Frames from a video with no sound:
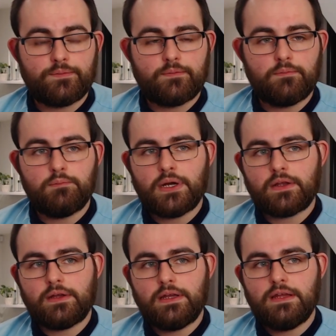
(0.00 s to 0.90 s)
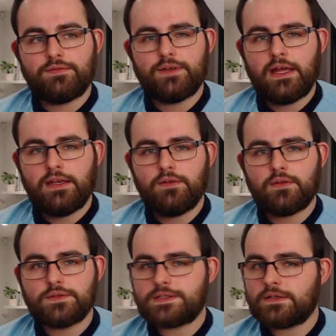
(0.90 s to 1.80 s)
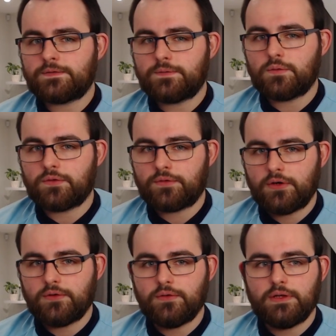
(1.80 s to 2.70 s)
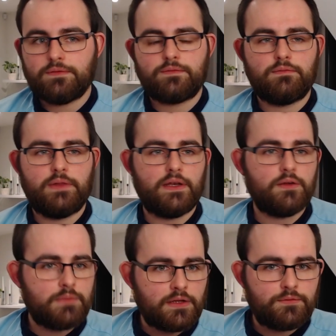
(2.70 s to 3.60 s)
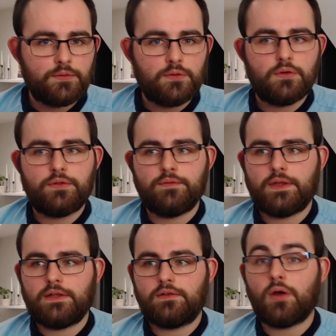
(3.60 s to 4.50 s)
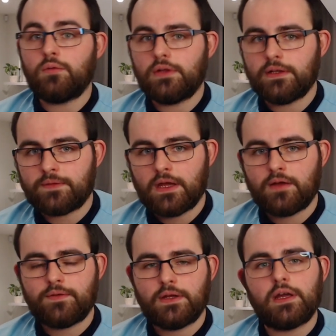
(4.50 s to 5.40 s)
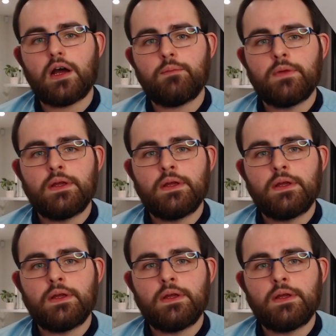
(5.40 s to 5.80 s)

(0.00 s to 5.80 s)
But if any of those things fall through, if don't make 4th, if they don't lift the FA Cup,